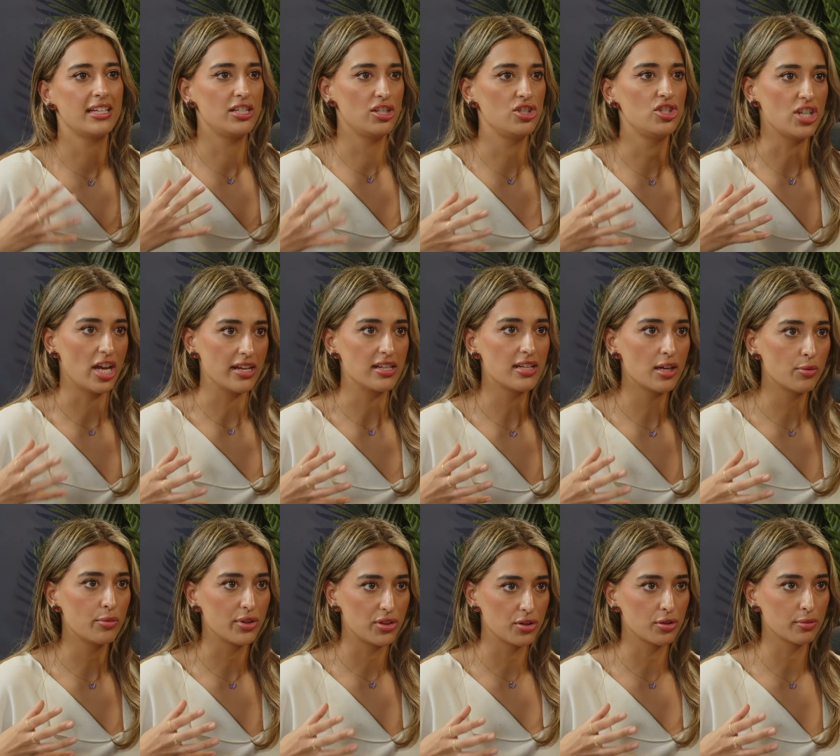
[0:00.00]
agenda
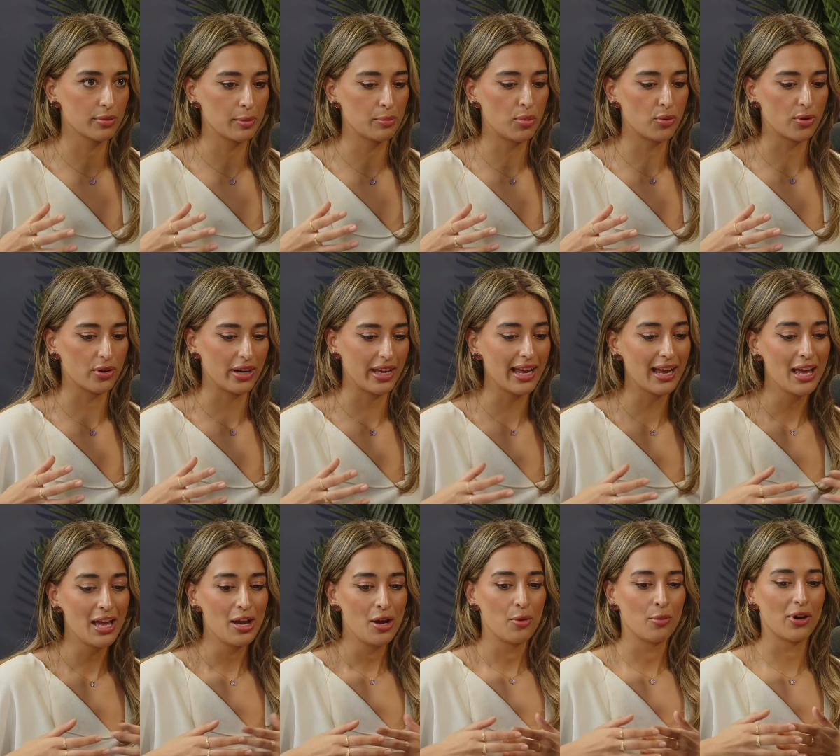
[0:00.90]
with your reporting.
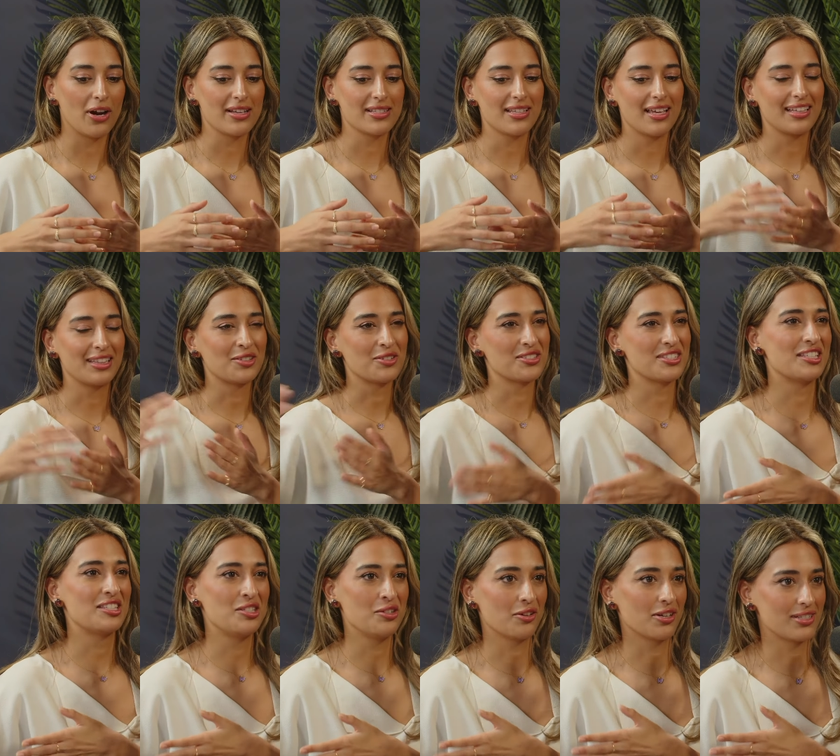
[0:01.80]
Whereas there's
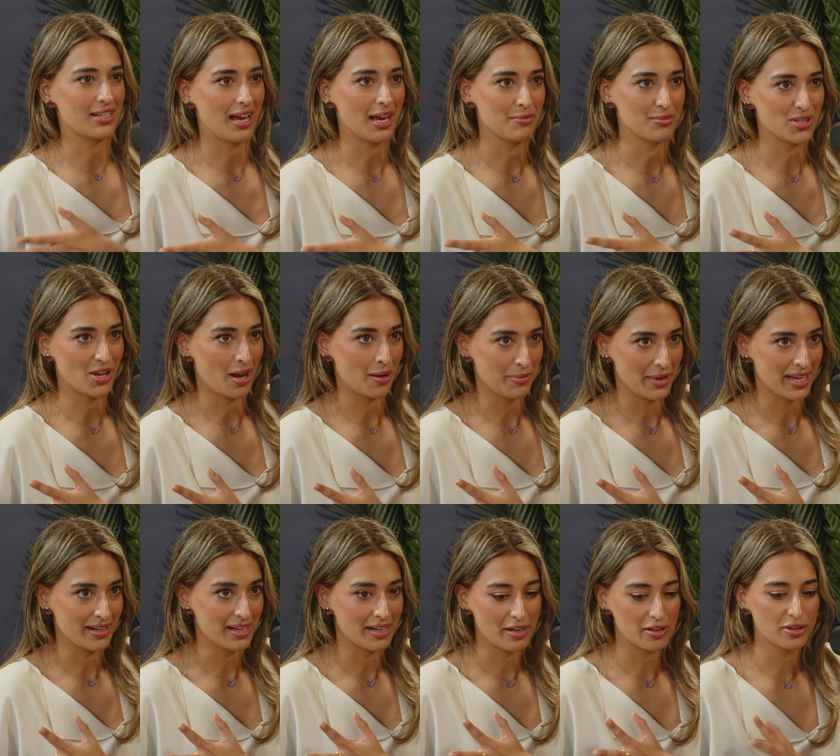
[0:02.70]
this New York Times
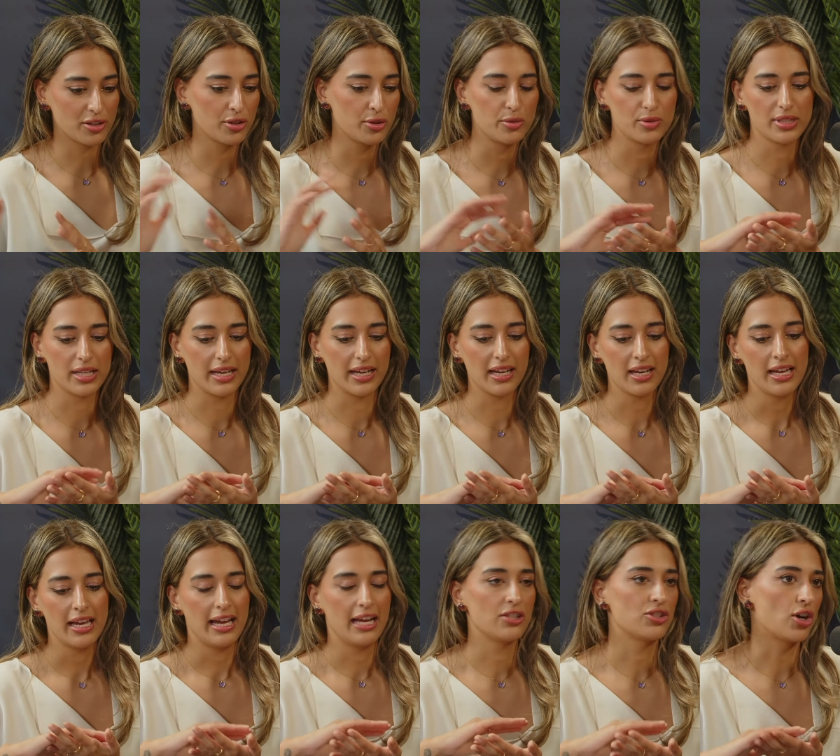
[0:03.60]
op-ed editor who's
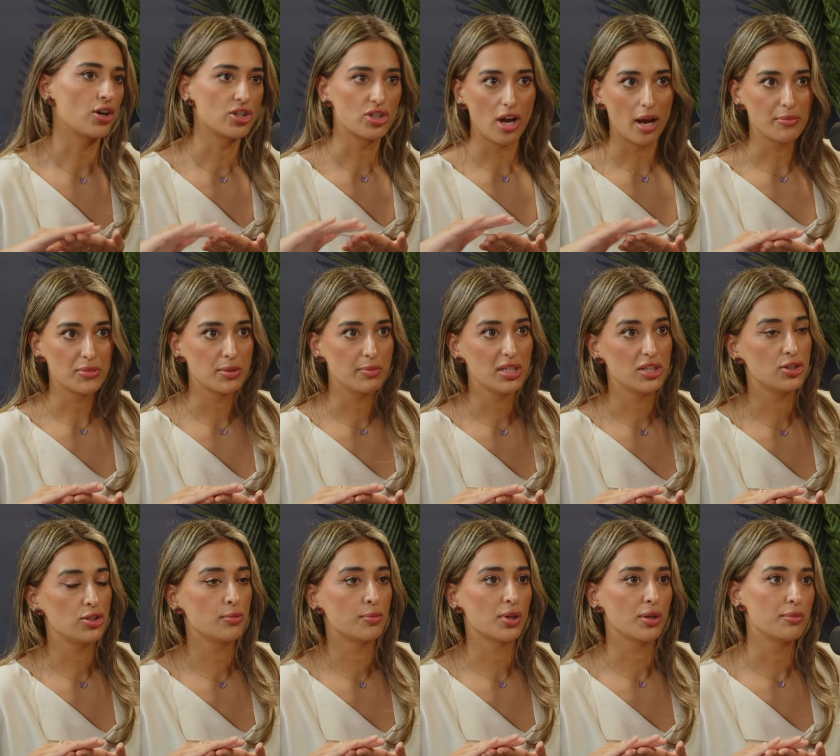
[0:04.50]
it's our job to be
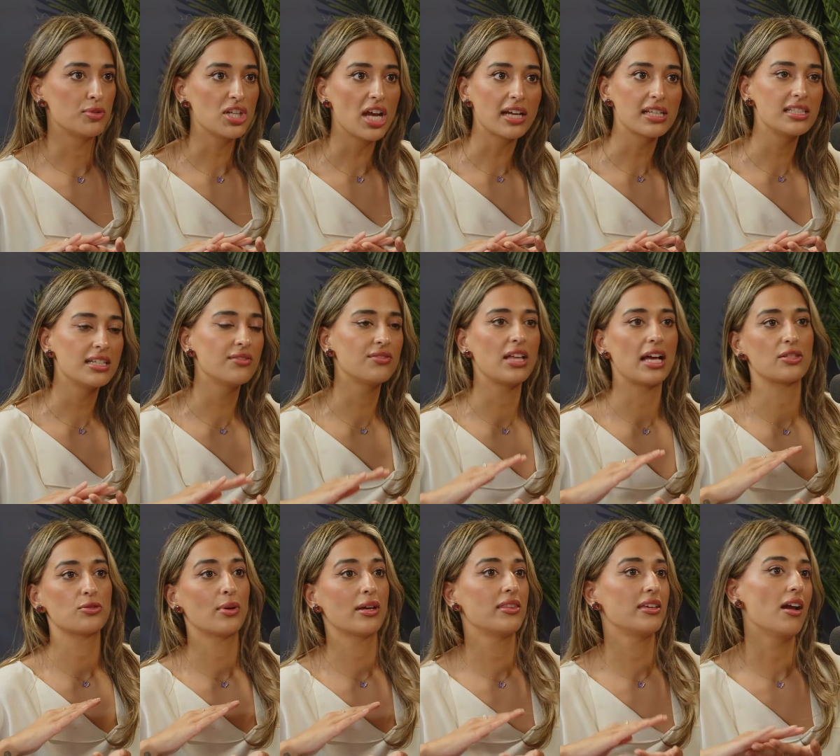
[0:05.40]
super objective.
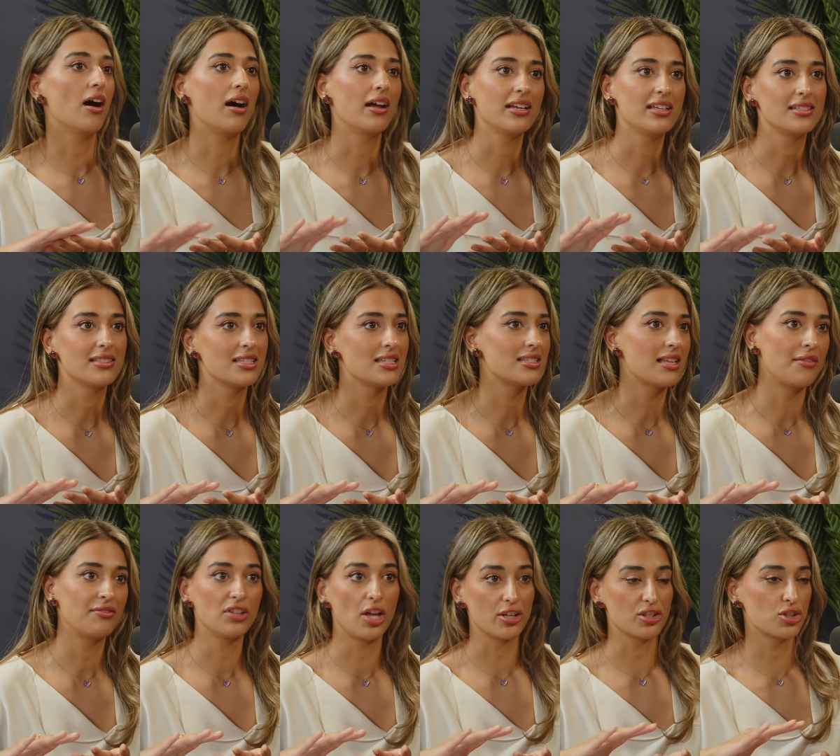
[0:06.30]
That's why the audiences
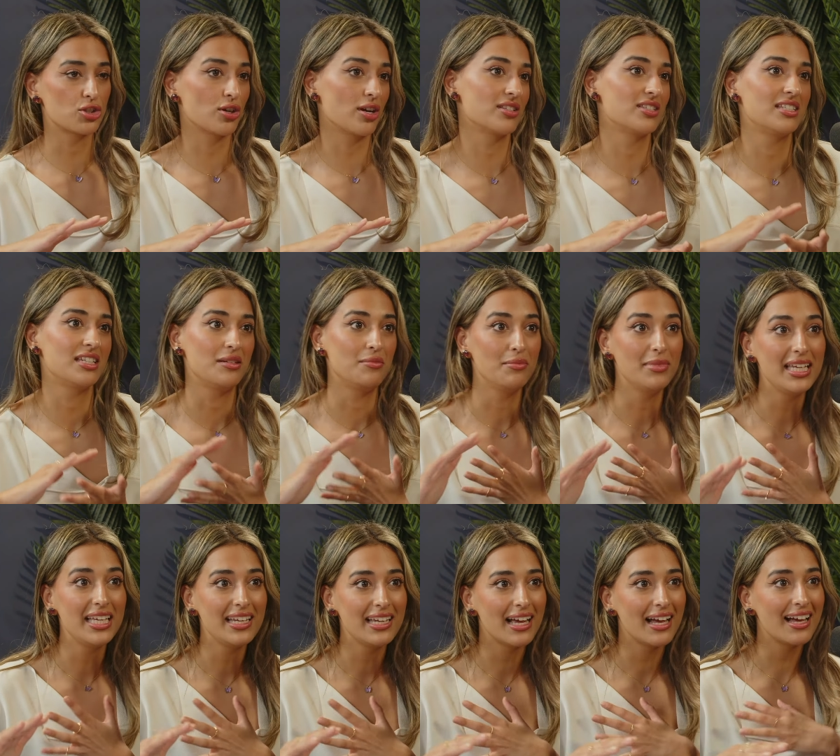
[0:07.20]
have lost trust in
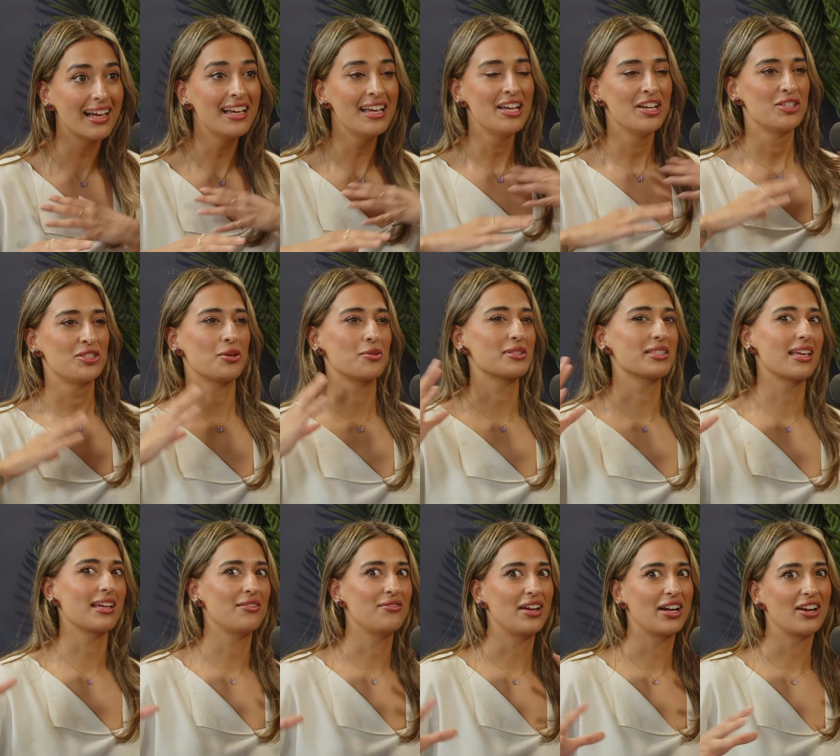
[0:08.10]
media. So it was
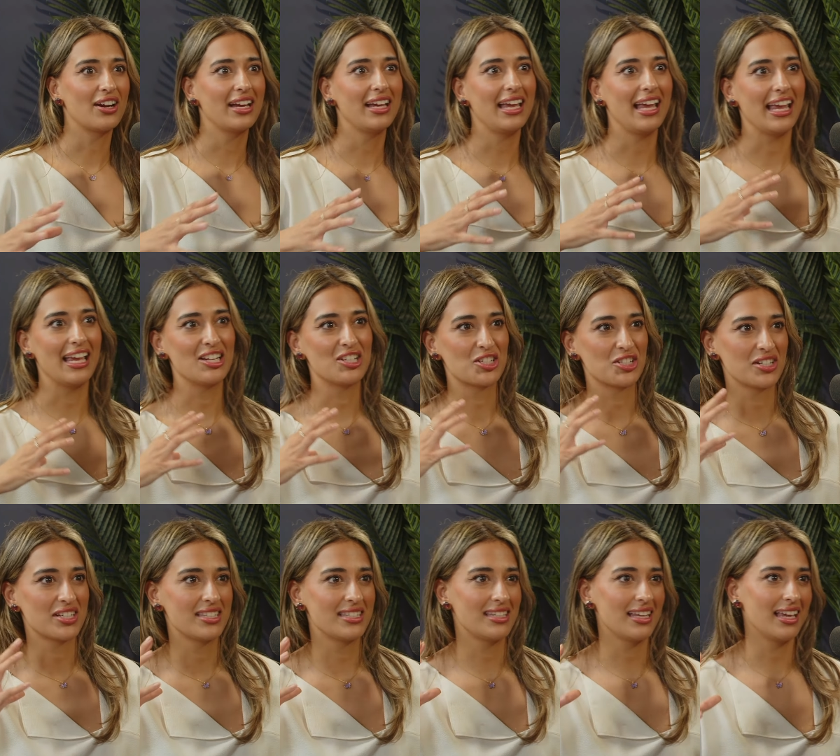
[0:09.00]
a very
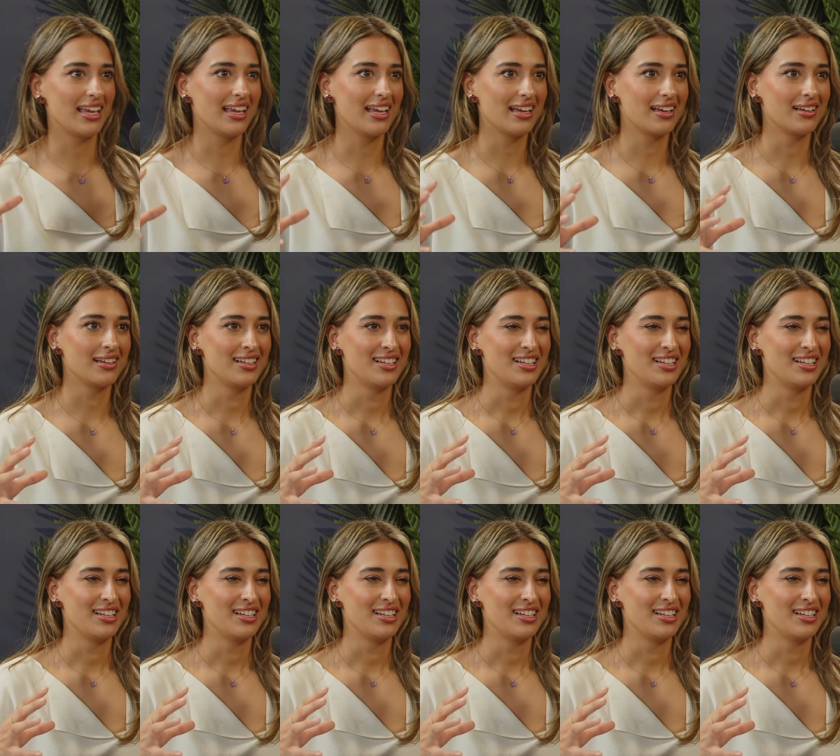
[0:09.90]
interesting